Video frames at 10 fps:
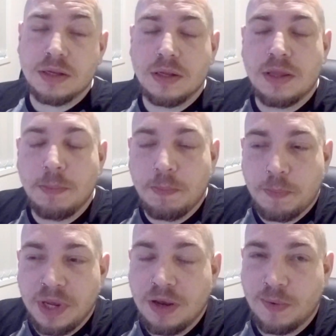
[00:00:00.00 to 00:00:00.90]
The
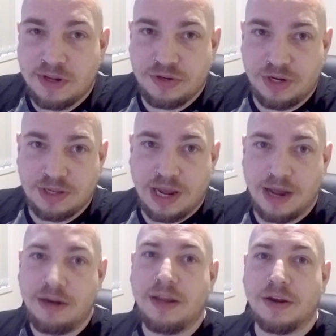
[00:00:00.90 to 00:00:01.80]
big question is,
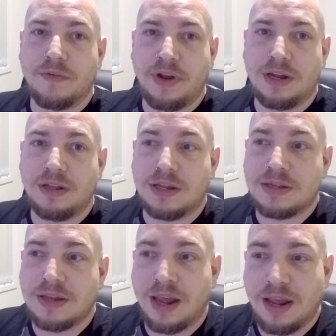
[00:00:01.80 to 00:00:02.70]
how do you get around
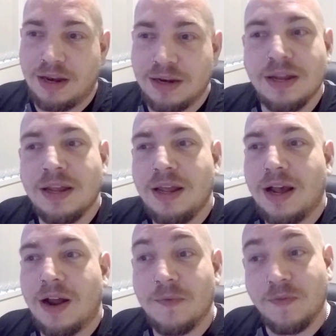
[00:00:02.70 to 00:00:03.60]
this? And
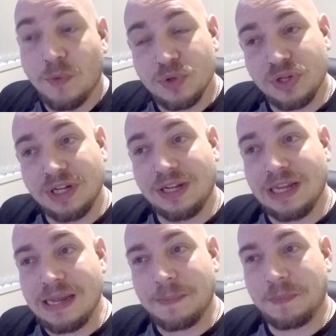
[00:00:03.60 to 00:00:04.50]

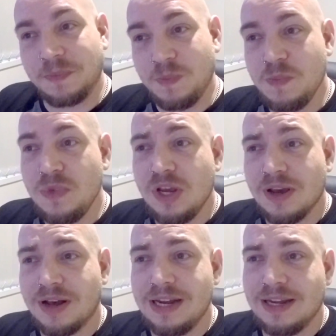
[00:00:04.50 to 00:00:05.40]
unfortunately, you
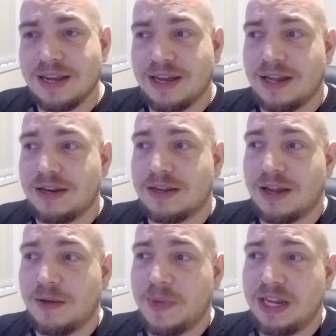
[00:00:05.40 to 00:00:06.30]
kind of can't.
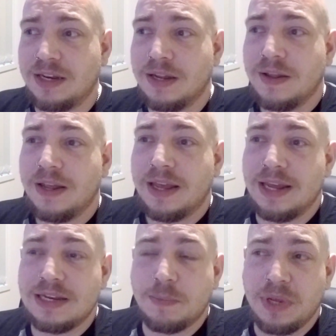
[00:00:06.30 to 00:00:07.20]
I mean,
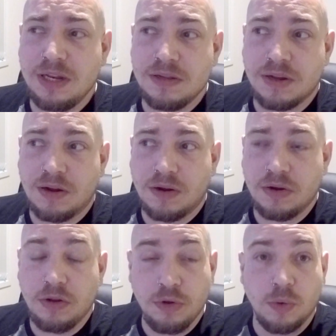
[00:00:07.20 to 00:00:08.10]
it depends
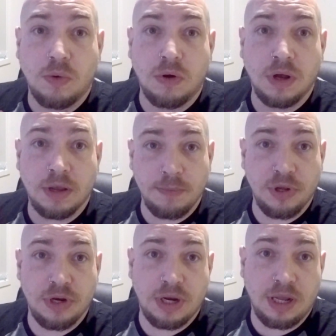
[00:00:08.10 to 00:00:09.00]
on your
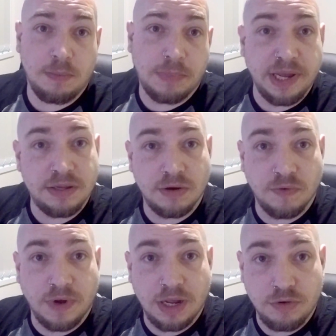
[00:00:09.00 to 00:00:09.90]
community based
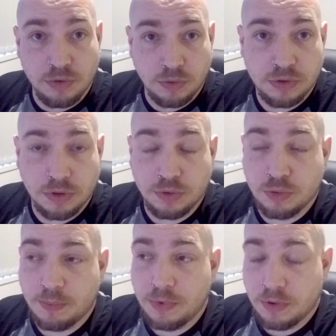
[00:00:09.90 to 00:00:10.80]
around
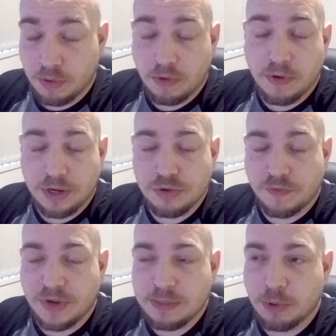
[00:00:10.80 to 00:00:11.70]
around your
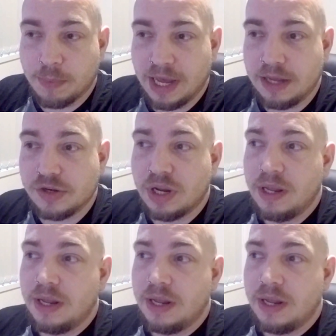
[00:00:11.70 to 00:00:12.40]
Facebook page.